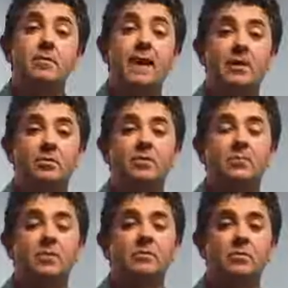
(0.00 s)
about
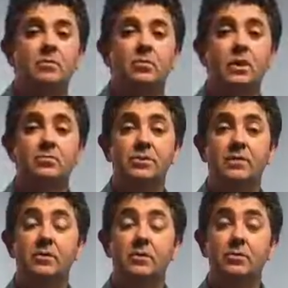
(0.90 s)
when my wife was
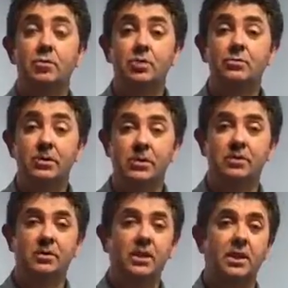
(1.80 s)
having a water
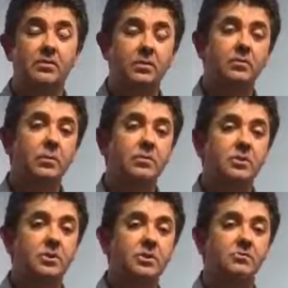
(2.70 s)
birth here at the
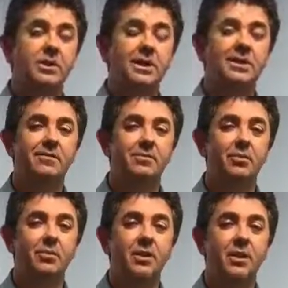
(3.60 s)
Women's Hospital in
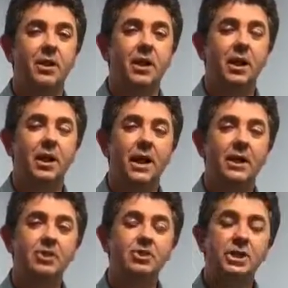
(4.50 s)
Liverpool,
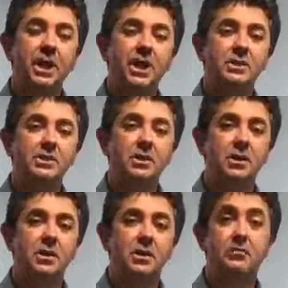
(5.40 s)
and she had
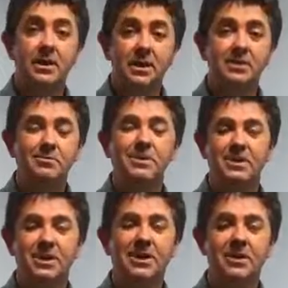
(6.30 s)
a bleed
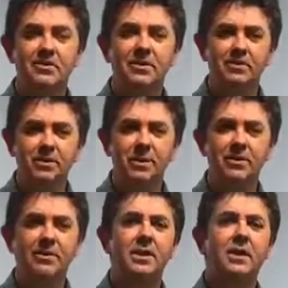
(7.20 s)
immediately after the
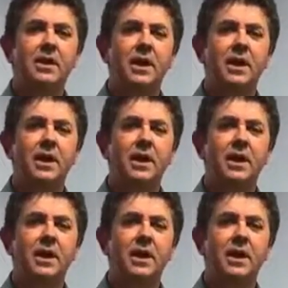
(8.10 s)
birth,